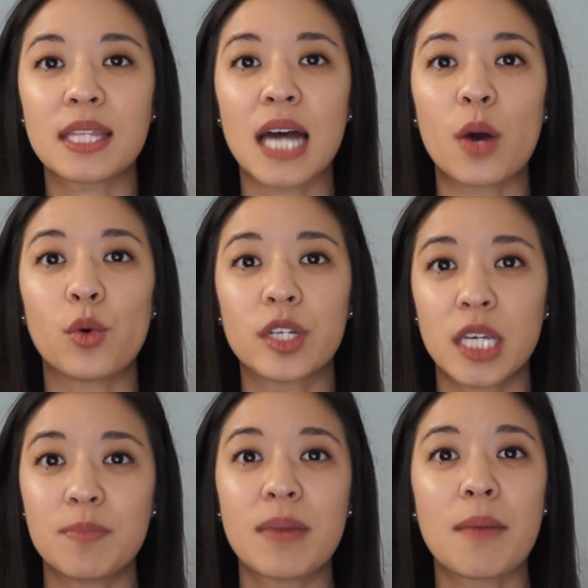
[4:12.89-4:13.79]
that will
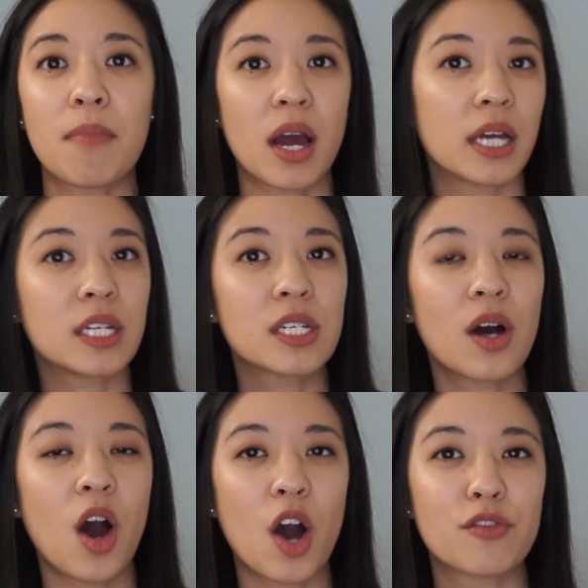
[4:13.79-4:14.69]
keep my mind
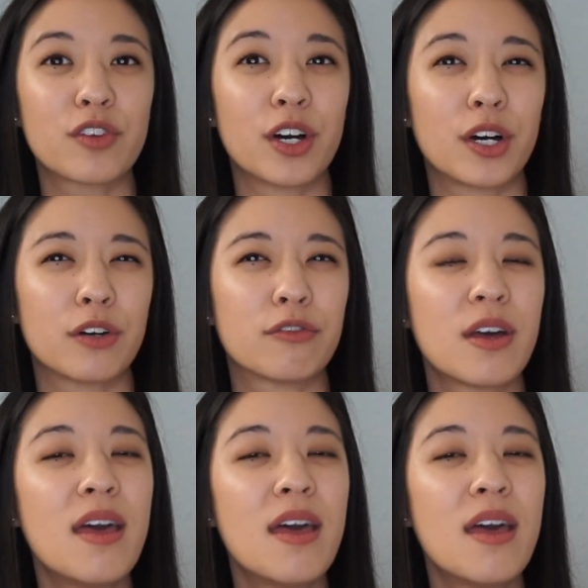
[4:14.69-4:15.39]
off of